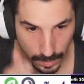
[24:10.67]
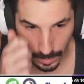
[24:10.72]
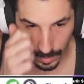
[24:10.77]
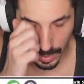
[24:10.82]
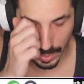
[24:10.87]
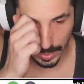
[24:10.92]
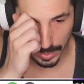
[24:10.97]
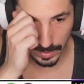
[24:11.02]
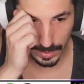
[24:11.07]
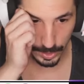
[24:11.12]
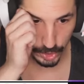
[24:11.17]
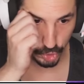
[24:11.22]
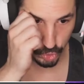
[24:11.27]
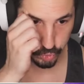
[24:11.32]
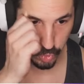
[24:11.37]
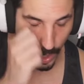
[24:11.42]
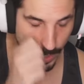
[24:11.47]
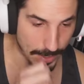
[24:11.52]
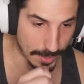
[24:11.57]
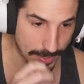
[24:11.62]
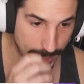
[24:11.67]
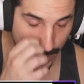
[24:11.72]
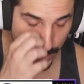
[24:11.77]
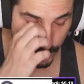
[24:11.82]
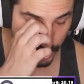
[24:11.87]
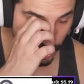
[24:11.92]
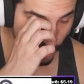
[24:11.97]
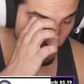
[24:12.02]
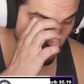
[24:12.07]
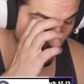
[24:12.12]
I could like try to catch
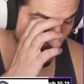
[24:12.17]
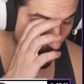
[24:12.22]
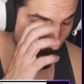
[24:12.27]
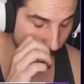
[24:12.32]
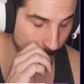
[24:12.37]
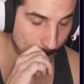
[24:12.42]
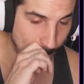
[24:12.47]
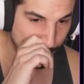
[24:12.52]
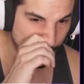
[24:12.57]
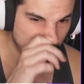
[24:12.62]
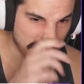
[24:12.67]
the Rotom.